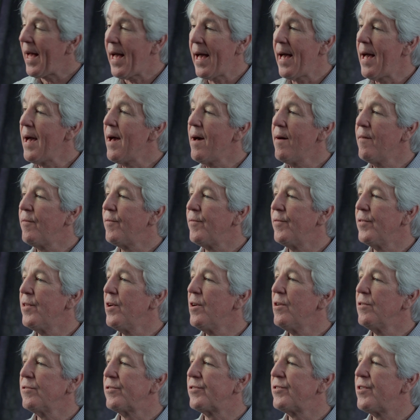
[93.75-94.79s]
have
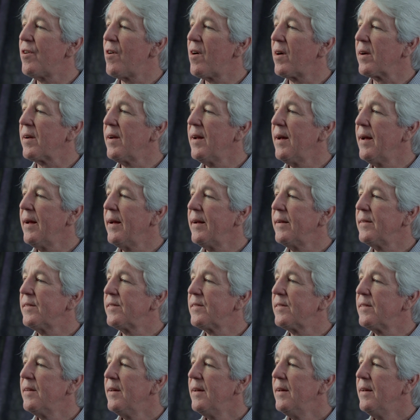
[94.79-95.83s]
those dark
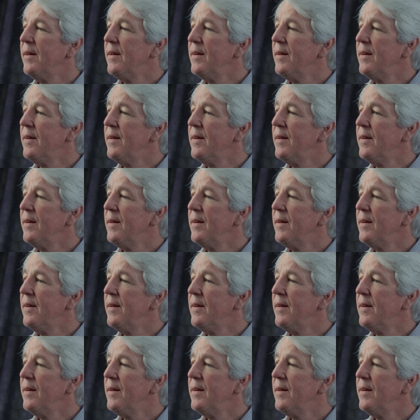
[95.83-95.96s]
nights.